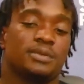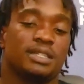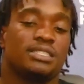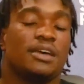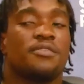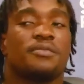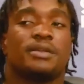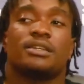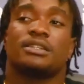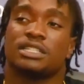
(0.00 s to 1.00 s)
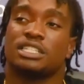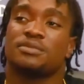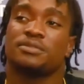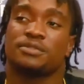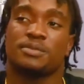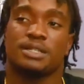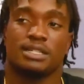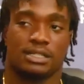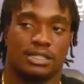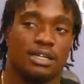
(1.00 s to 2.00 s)
It's definitely been an adjustment for me,
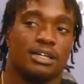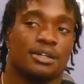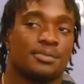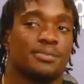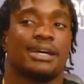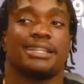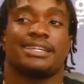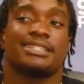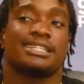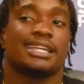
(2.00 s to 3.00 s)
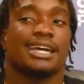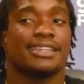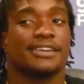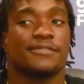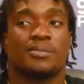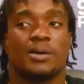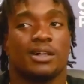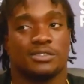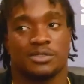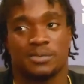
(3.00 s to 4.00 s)
but at the end of the day, I think
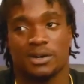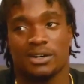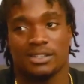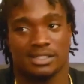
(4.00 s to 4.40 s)
football is football.